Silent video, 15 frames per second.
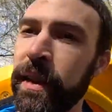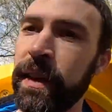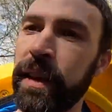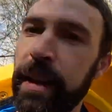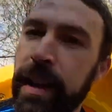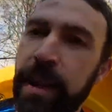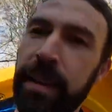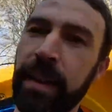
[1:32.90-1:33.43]

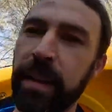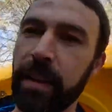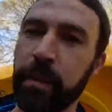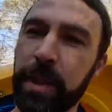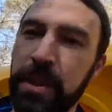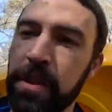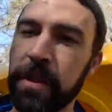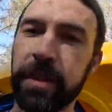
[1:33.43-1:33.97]
that
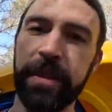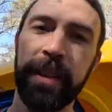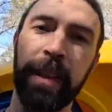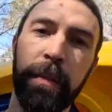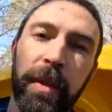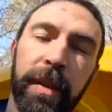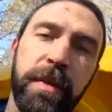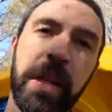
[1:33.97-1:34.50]
original
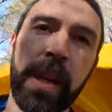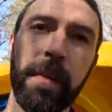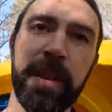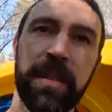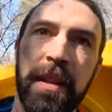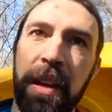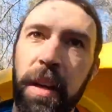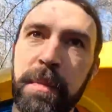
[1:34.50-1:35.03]
segment of Tommy's
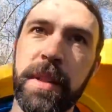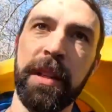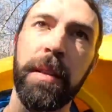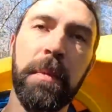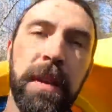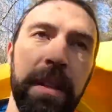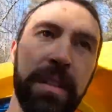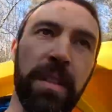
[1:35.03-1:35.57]
top 10,
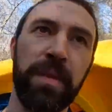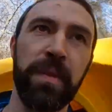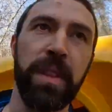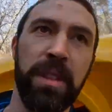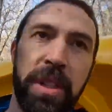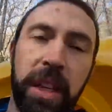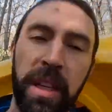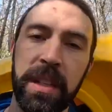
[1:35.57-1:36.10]
but there's a
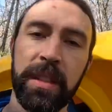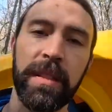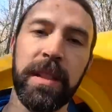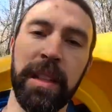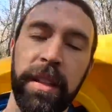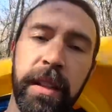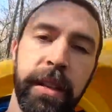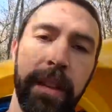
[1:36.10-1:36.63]
few changes
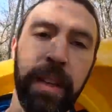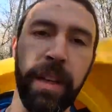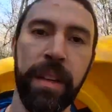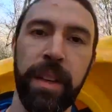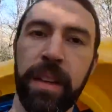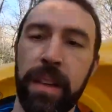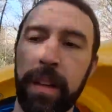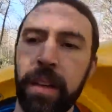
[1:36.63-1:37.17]
here and
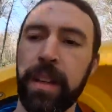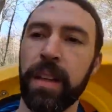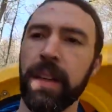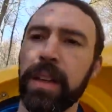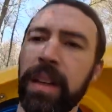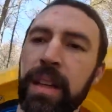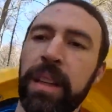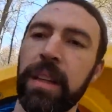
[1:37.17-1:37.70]
there.
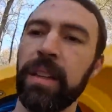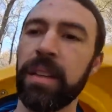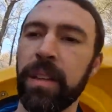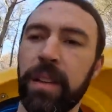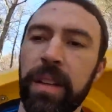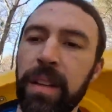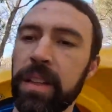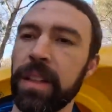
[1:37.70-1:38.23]
A
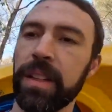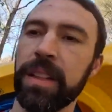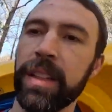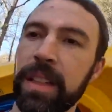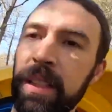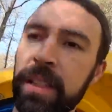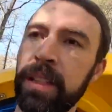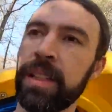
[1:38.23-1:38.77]
little
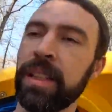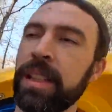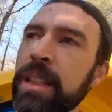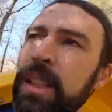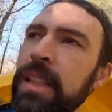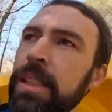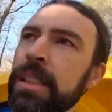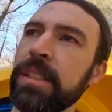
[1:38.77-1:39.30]

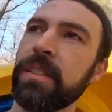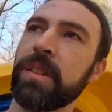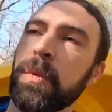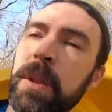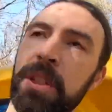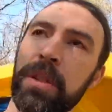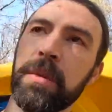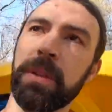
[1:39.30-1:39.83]

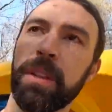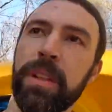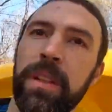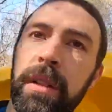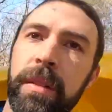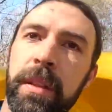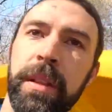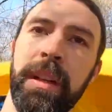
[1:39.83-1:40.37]

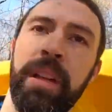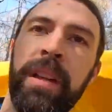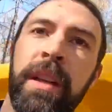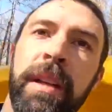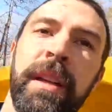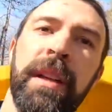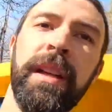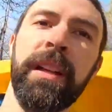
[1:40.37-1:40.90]
switcheroo on
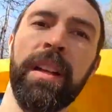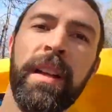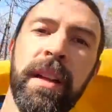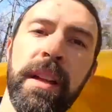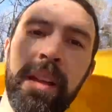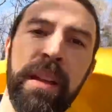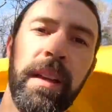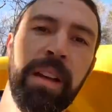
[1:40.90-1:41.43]

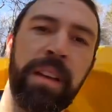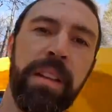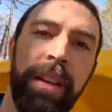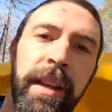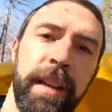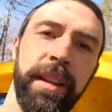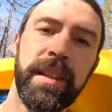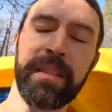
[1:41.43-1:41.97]
other
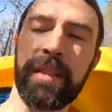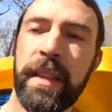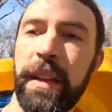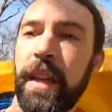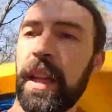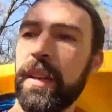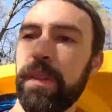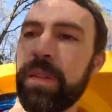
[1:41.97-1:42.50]
eddies that
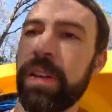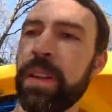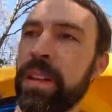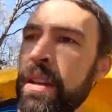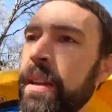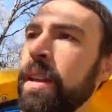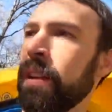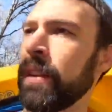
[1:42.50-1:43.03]
I've
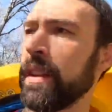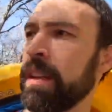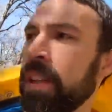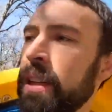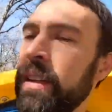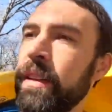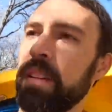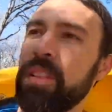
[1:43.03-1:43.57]

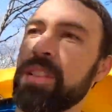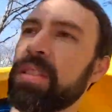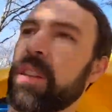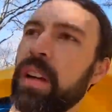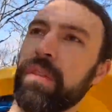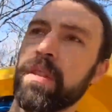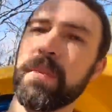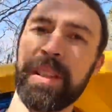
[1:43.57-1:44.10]
either
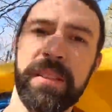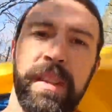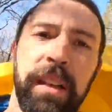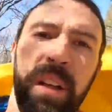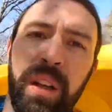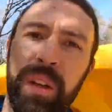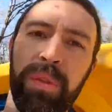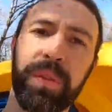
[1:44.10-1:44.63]
discovered
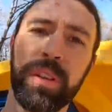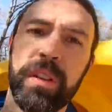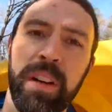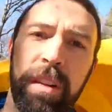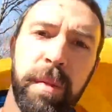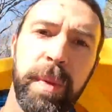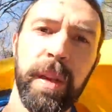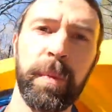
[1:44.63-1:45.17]
myself or
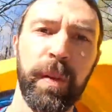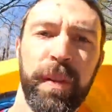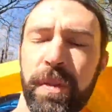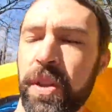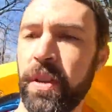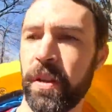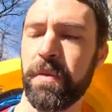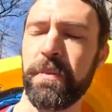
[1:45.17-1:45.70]
other people have
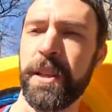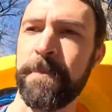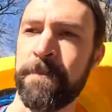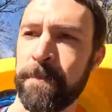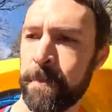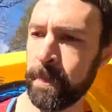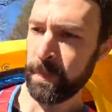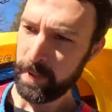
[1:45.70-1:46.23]
showed me.
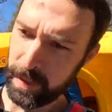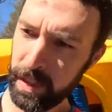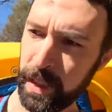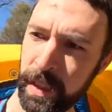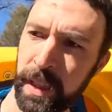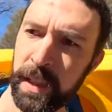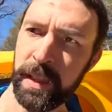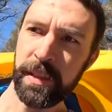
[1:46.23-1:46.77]

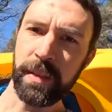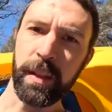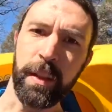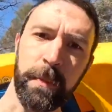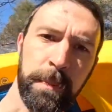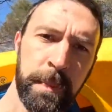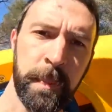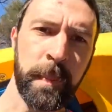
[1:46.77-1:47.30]

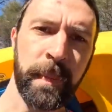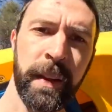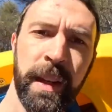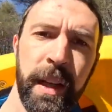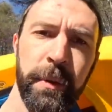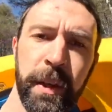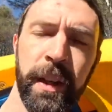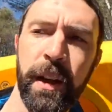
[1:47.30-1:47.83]
So
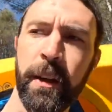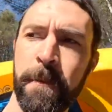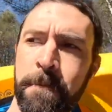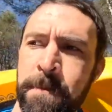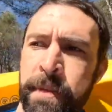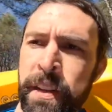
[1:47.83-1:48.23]
here we go.